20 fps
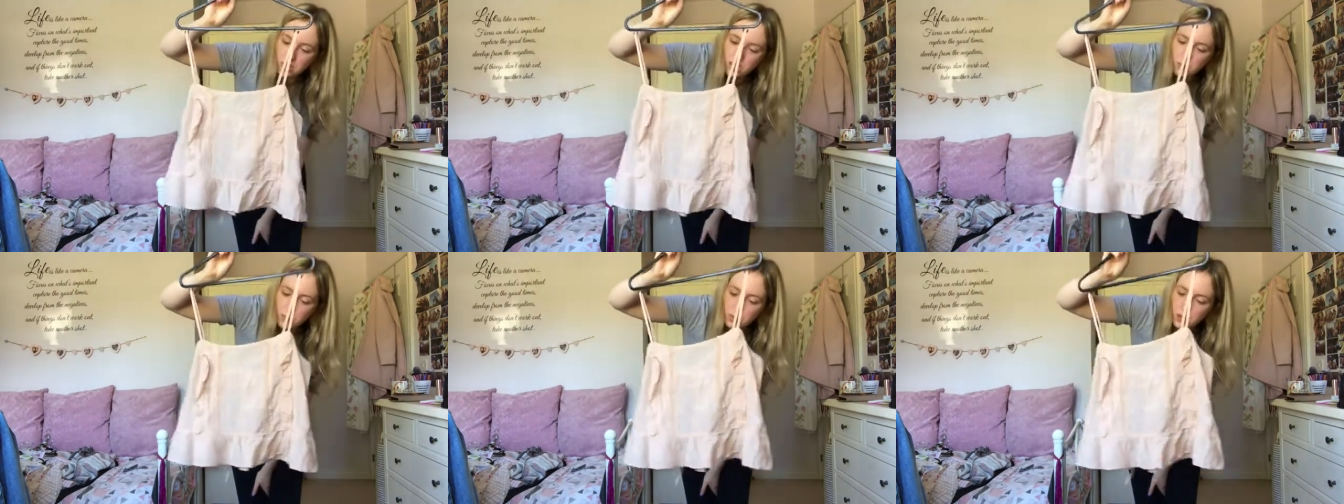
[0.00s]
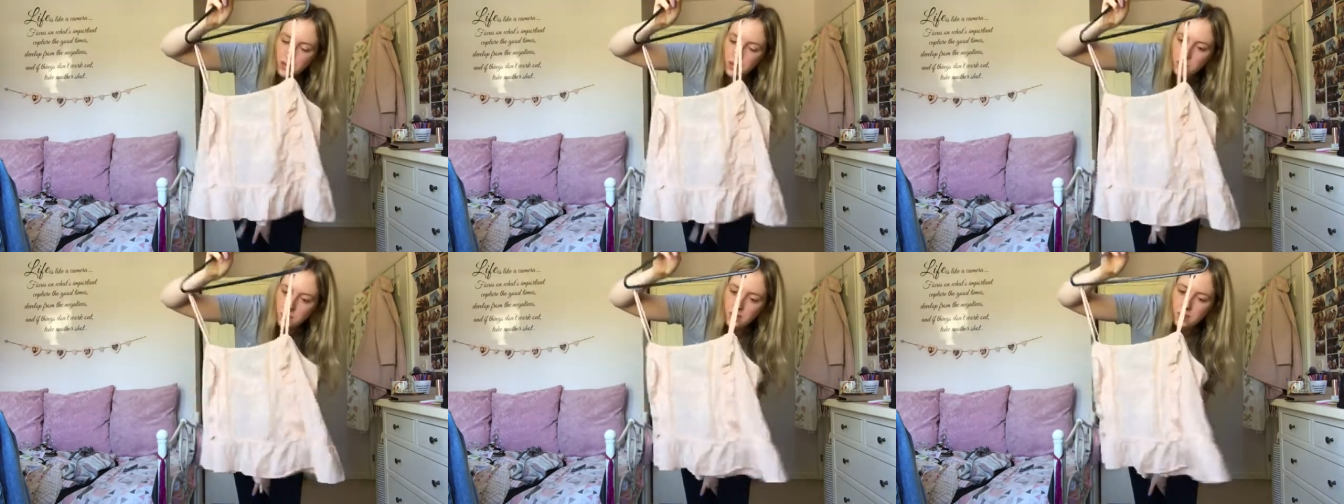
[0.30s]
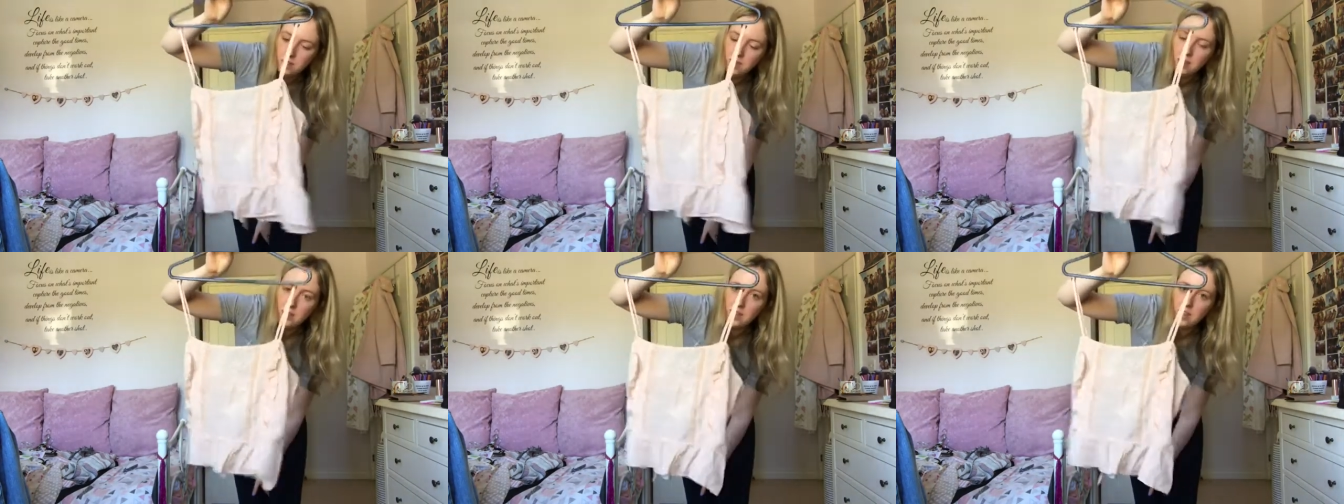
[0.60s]
but
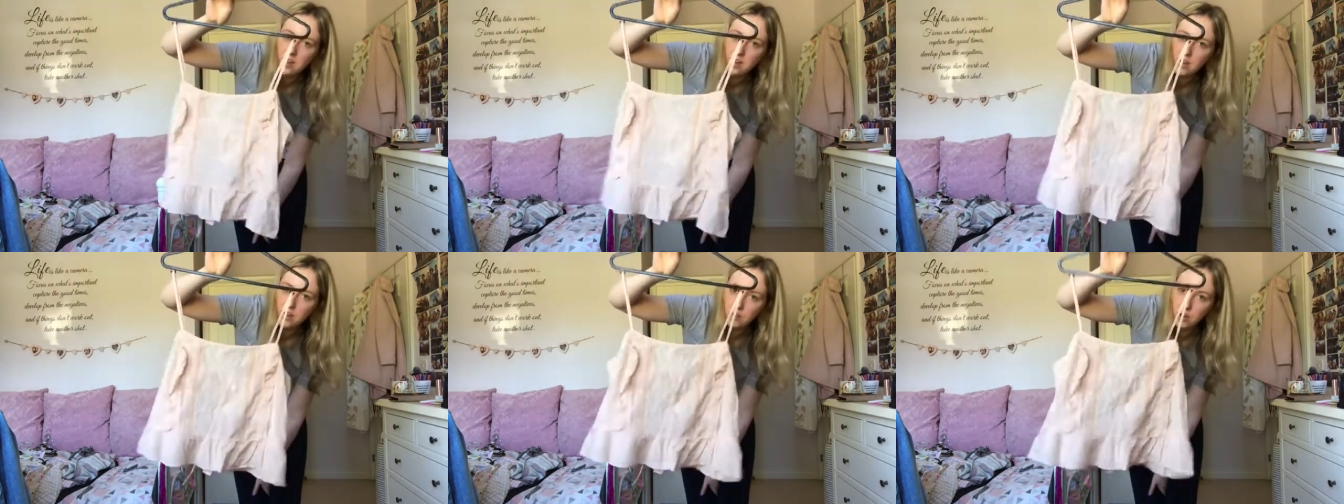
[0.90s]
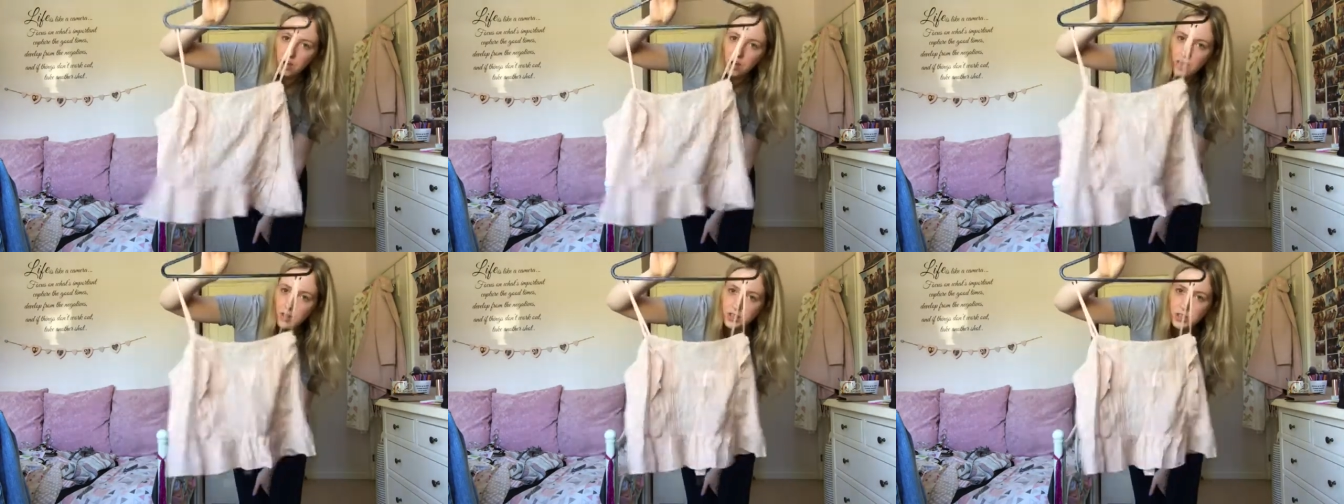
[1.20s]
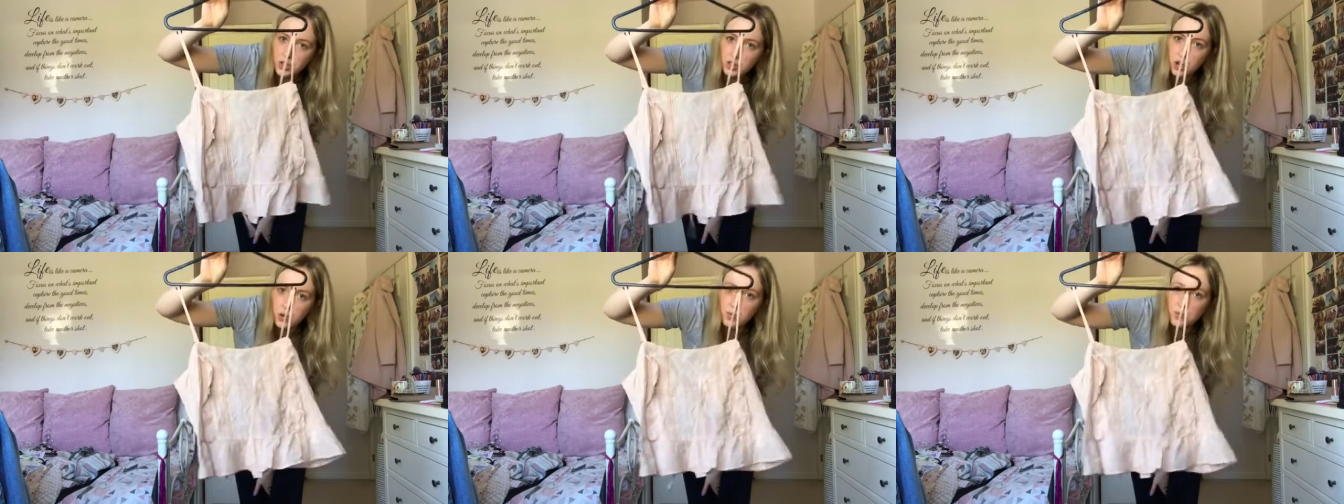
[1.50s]
yeah, I really like this
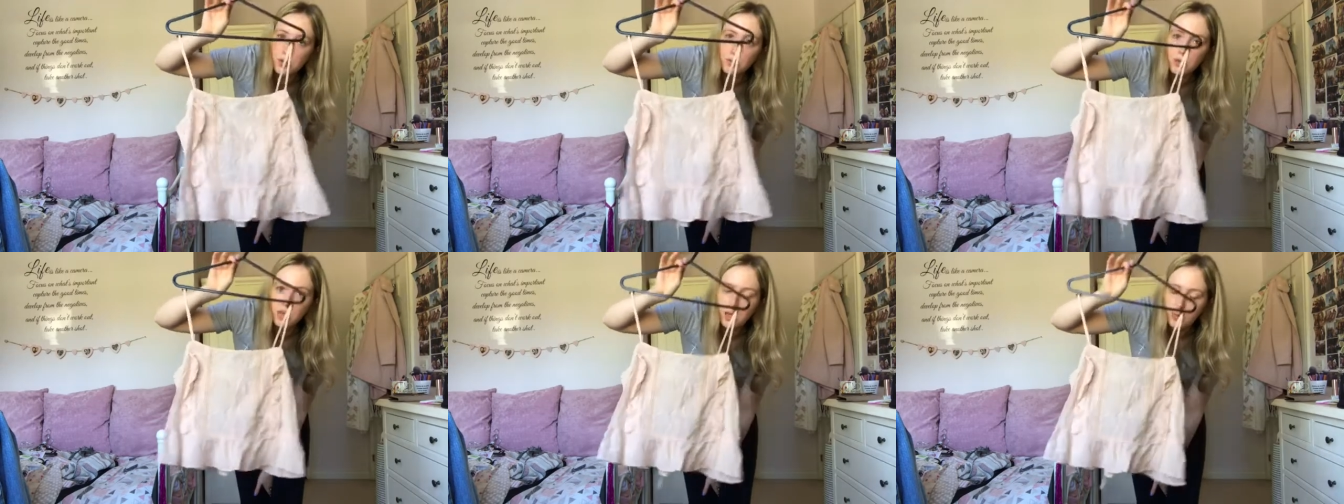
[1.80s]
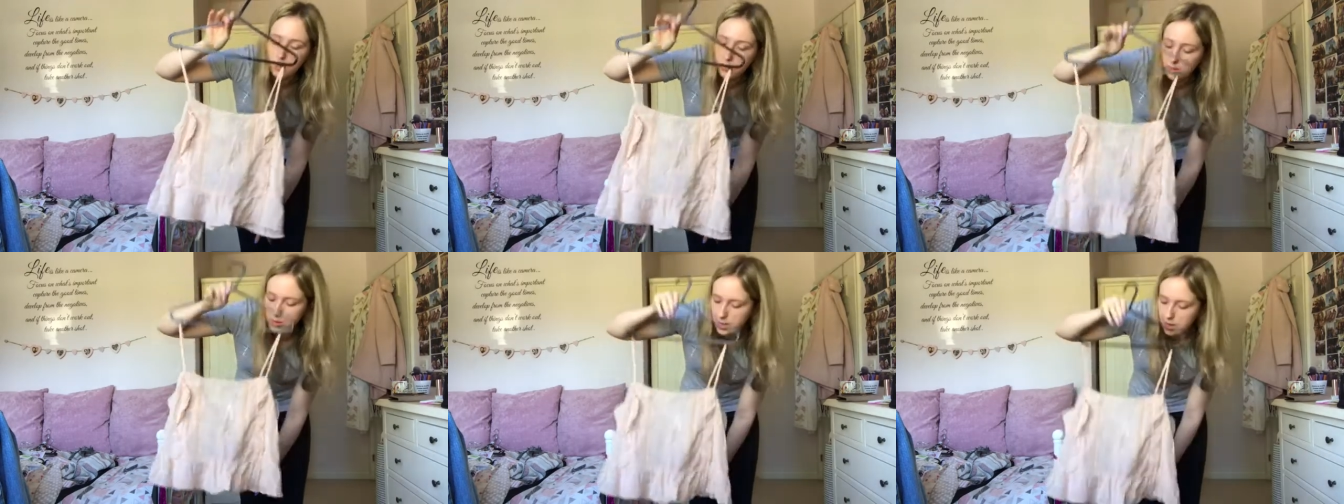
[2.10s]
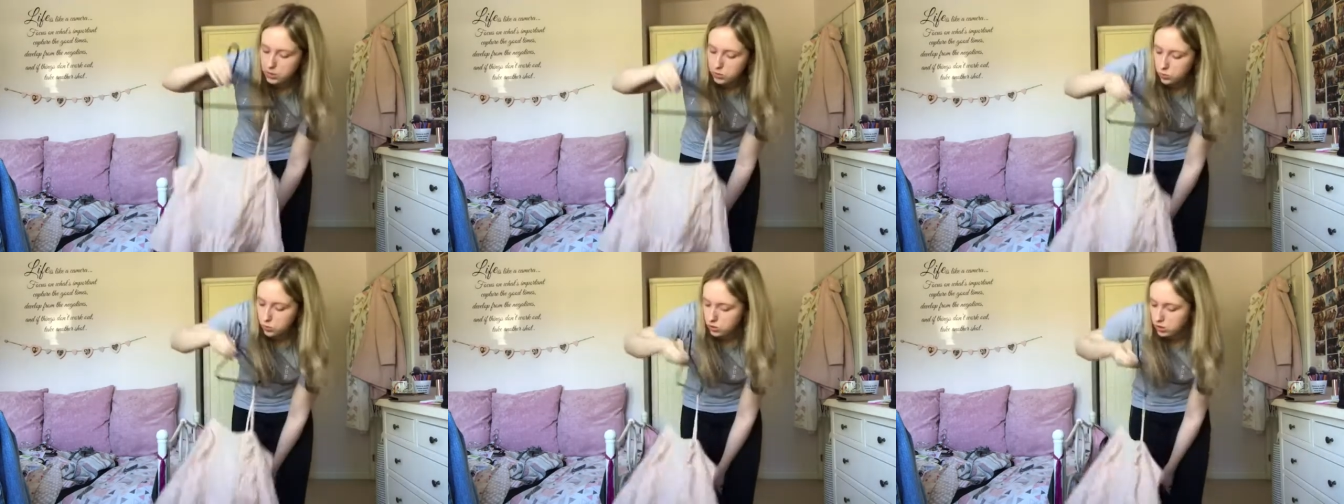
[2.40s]
top, so I'm keeping
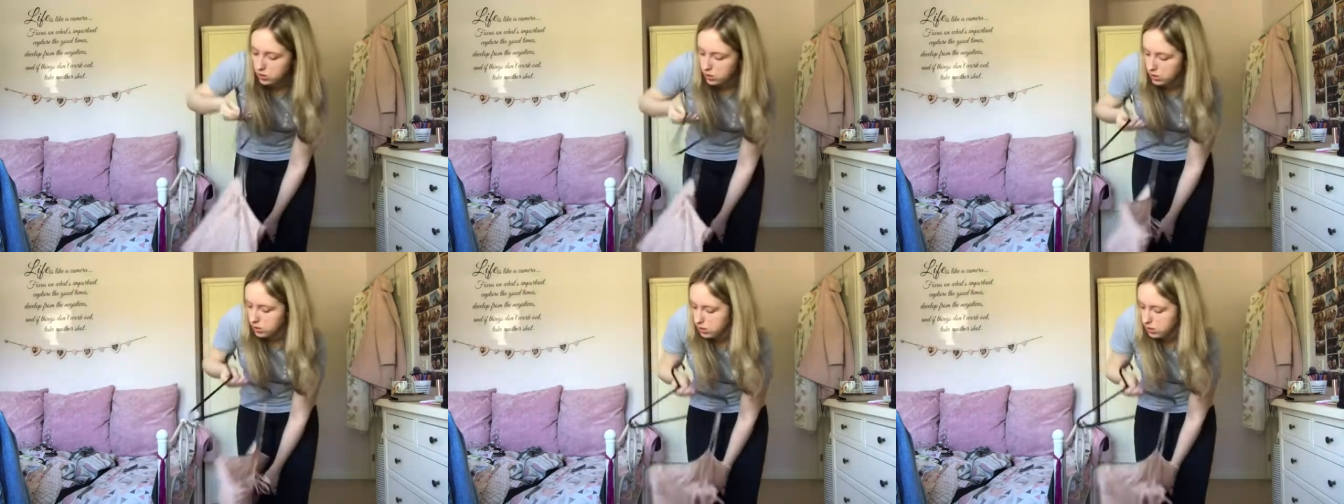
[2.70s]
that one.